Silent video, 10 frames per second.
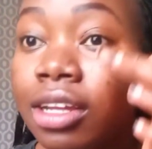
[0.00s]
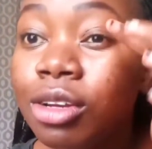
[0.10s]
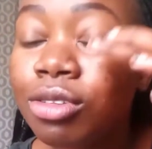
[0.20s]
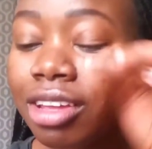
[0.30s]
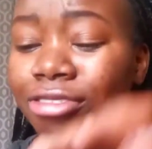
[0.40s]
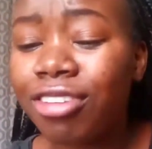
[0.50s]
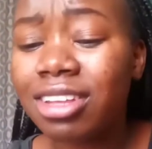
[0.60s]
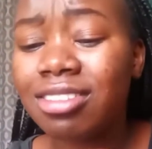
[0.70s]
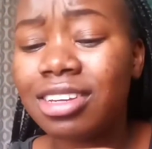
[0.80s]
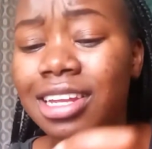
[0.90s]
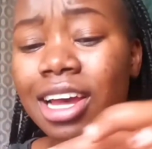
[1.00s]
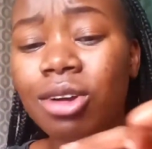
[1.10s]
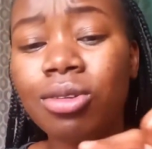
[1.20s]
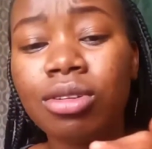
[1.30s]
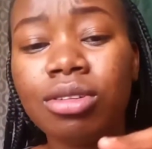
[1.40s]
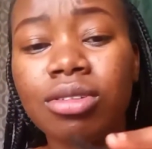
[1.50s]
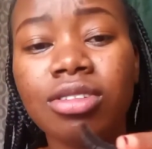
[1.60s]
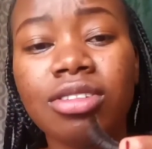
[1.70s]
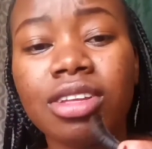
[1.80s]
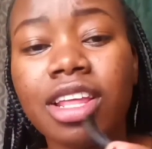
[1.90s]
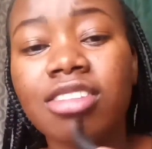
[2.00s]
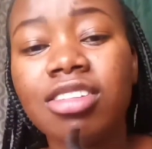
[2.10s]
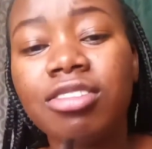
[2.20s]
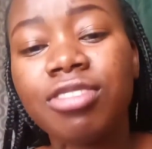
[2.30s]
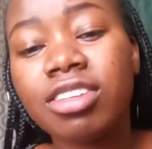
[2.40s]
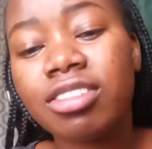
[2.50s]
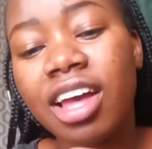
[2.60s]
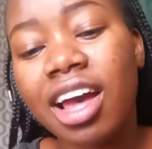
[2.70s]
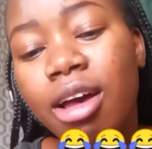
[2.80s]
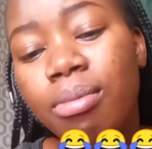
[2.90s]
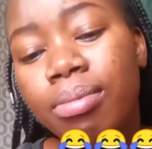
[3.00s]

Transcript: Do they face down or does it face up?